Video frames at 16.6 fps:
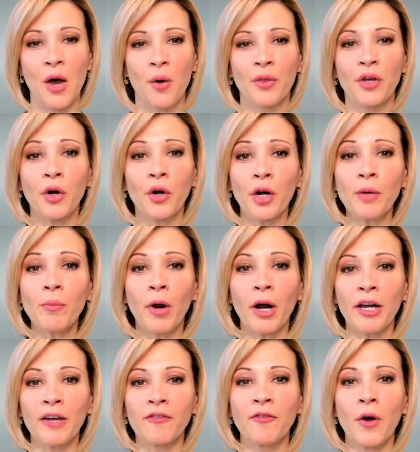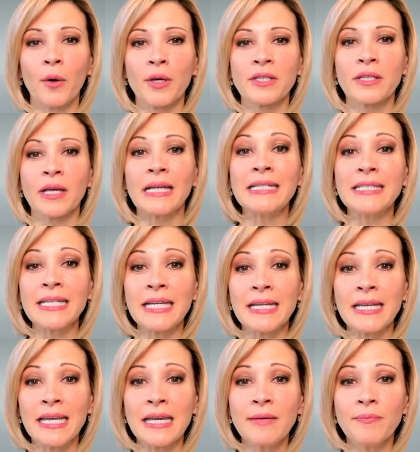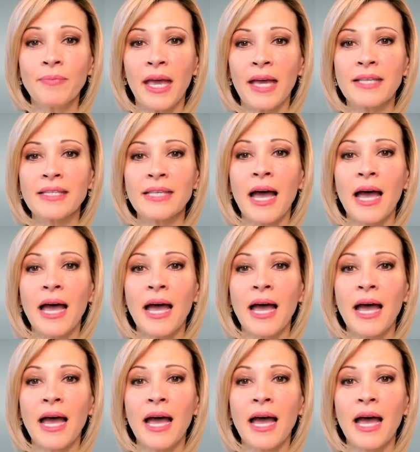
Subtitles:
Well, the current market focus on DD has